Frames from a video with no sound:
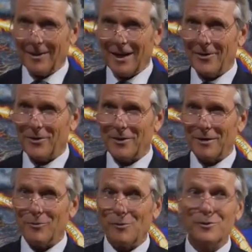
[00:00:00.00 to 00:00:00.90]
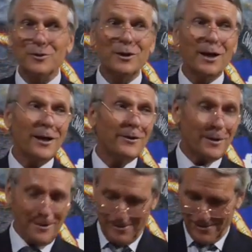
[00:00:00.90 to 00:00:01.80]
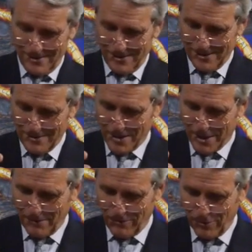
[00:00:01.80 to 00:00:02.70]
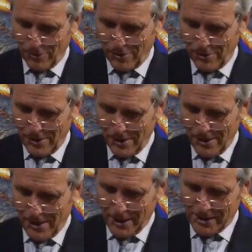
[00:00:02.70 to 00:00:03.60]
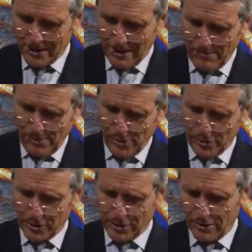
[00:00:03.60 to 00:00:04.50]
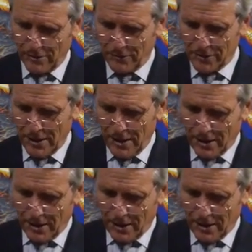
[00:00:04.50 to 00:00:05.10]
Gather them all together, the men of war. Assemble yourselves.